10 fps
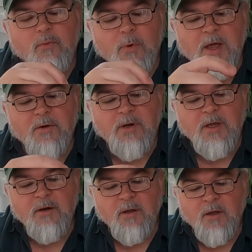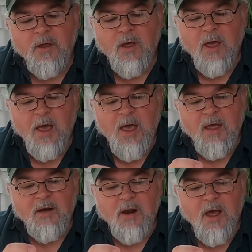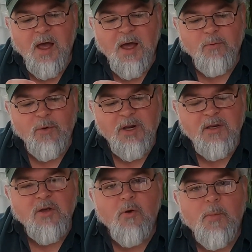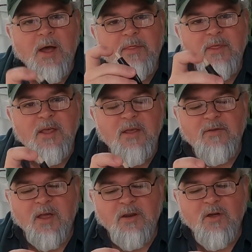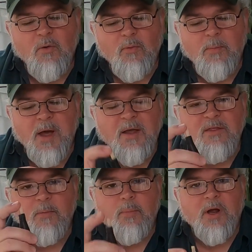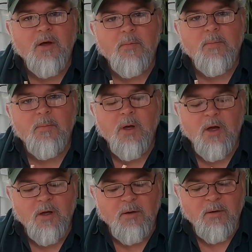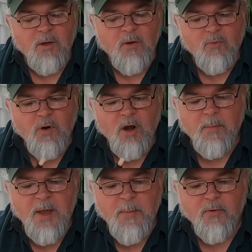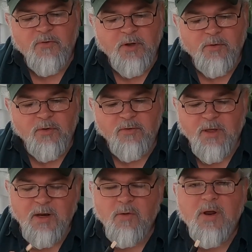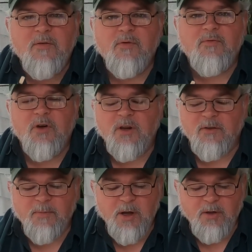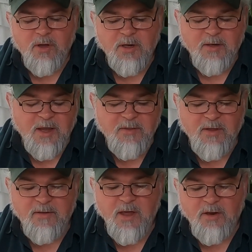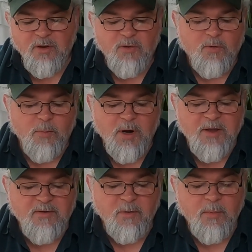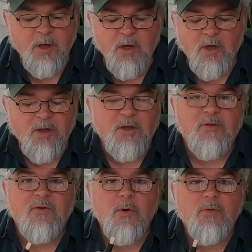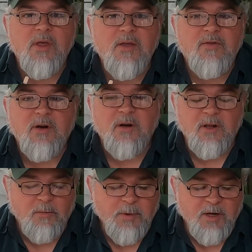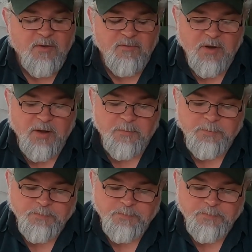around it. And I really don't mind these. I don't mind the Brigham rock maple filters. They don't have a funny smell. You can take these out, you can replace them, you can soak these in a little bit of